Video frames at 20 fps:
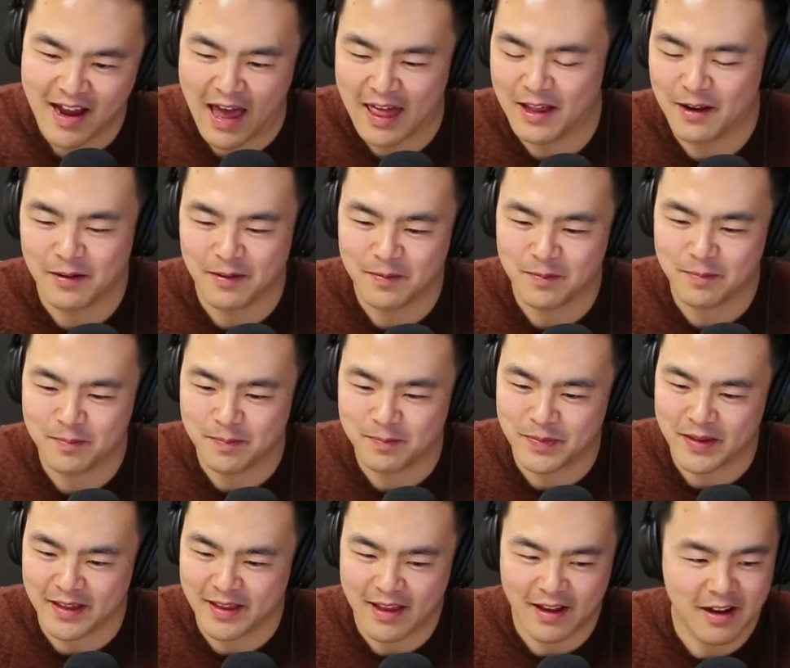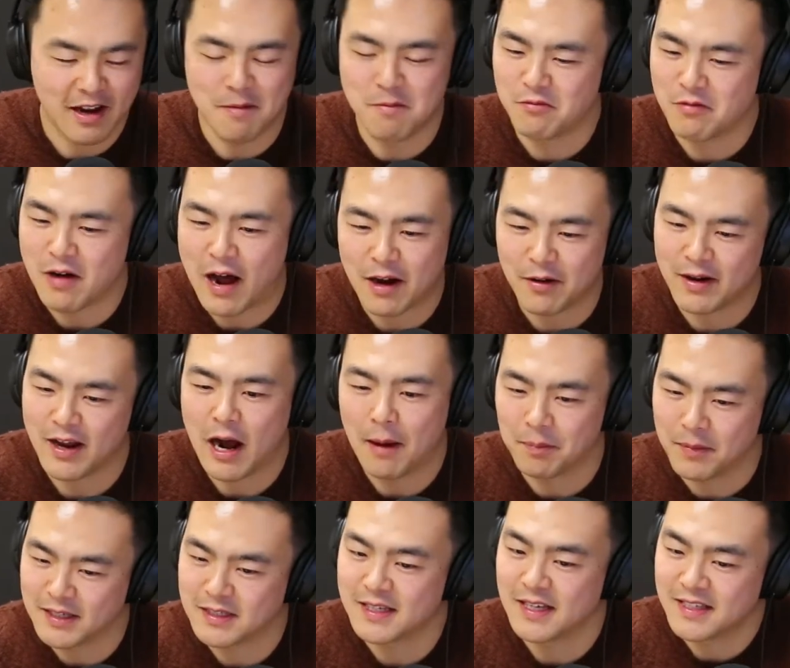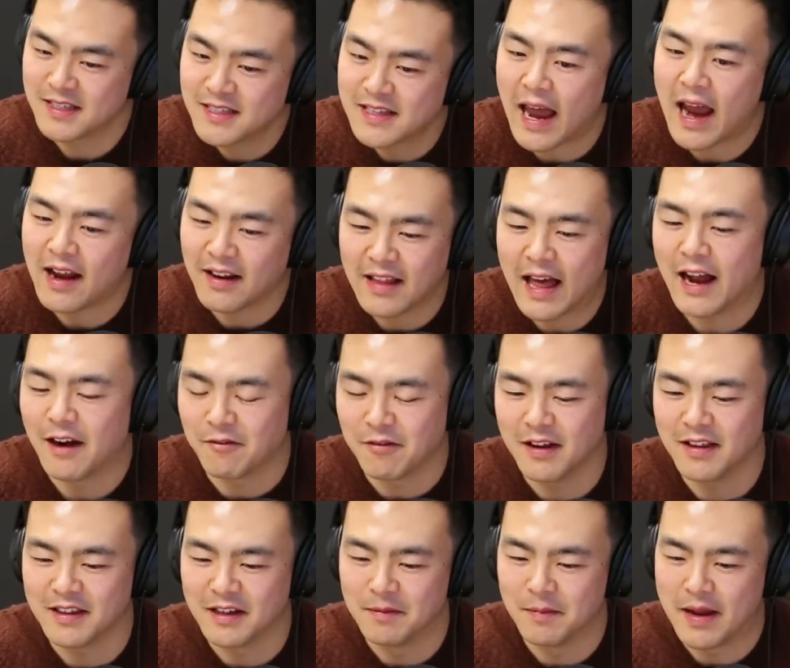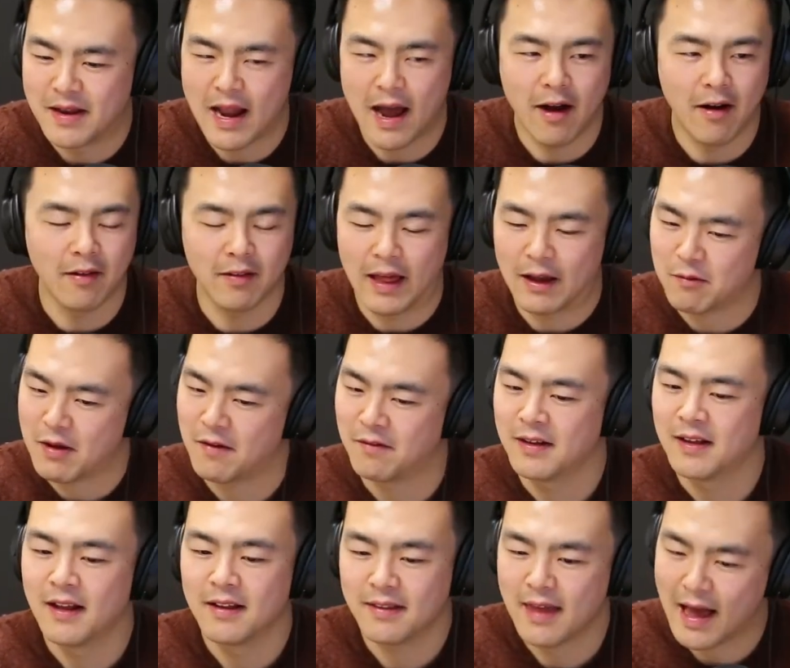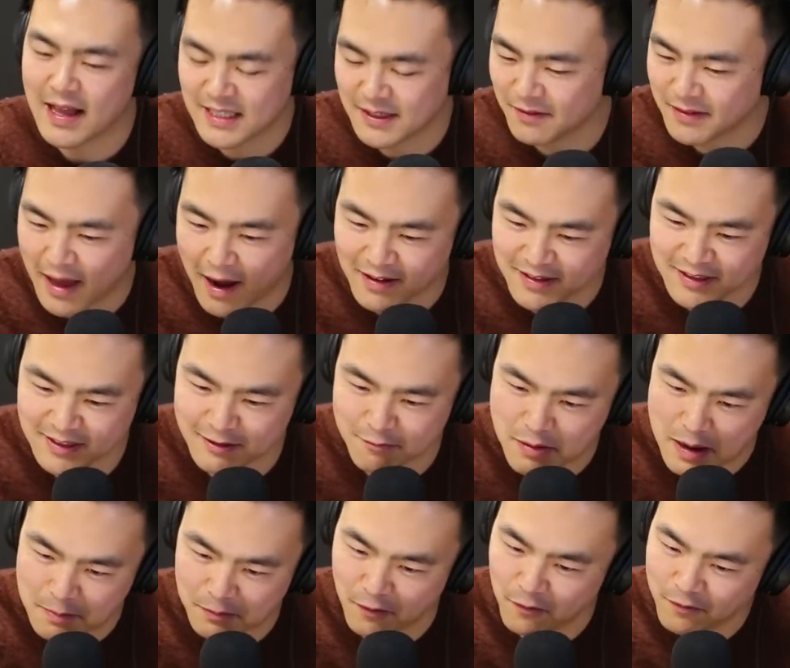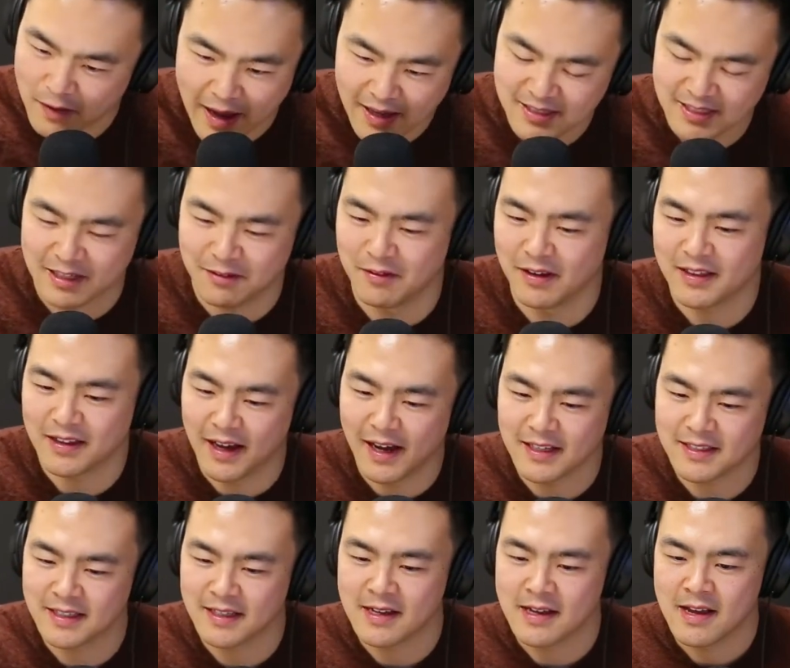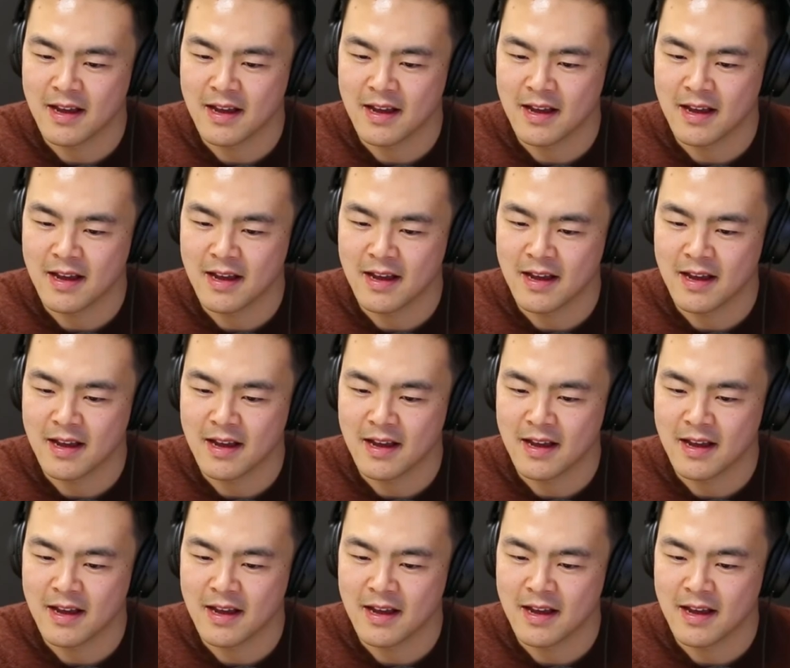And then the camaraderie helped us sustain that rhythm. And now like we have tens of thousands of people fasting with us.